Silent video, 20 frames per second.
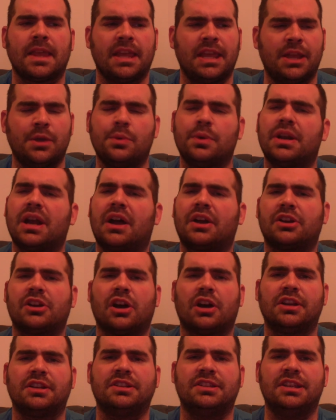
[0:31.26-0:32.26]
he went out and
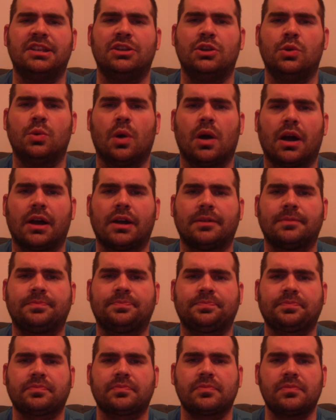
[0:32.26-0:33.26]
got a DUI.
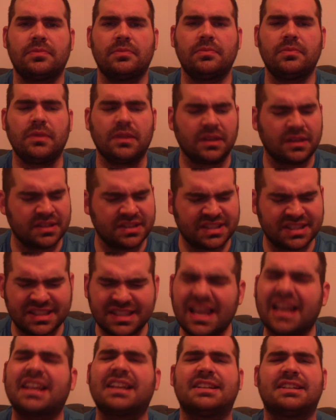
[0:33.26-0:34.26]
The
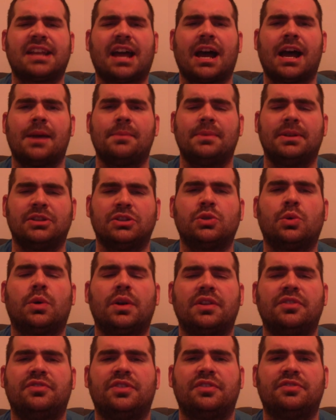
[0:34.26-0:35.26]
second time in
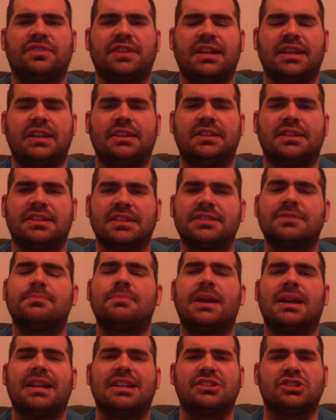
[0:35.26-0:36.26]
2015 that this
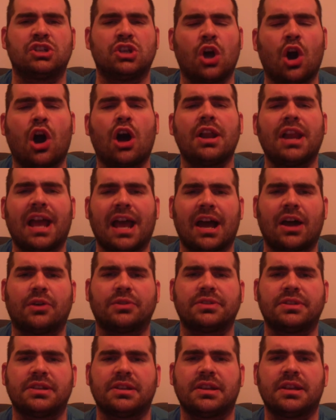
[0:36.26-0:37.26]
man has gone
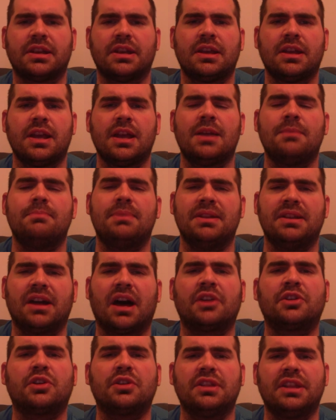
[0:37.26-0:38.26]
out, been
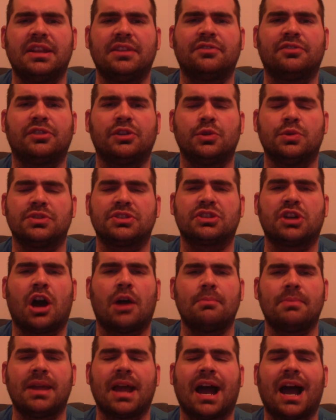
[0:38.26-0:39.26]
under the influence,
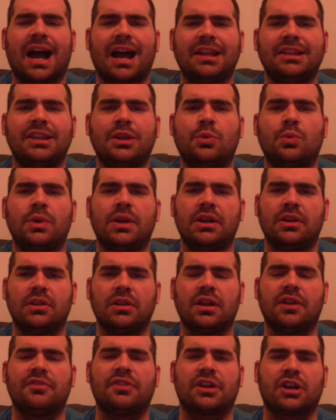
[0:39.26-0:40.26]
got behind the
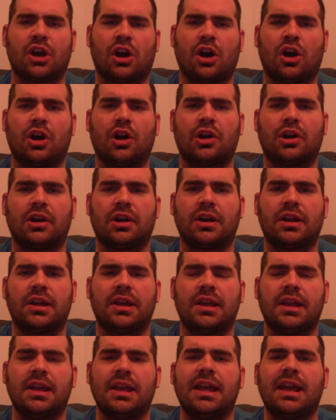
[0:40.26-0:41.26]
wheel of a car,
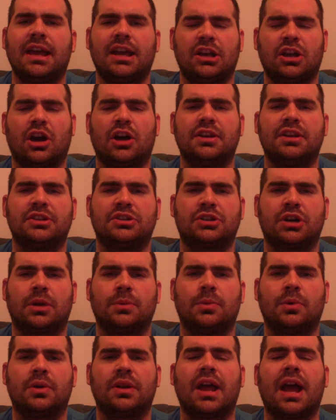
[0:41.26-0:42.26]
and gotten in
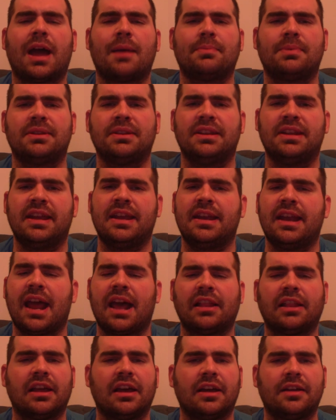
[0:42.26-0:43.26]
trouble. It happened in
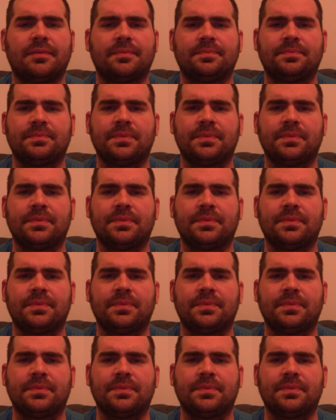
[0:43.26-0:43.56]
LA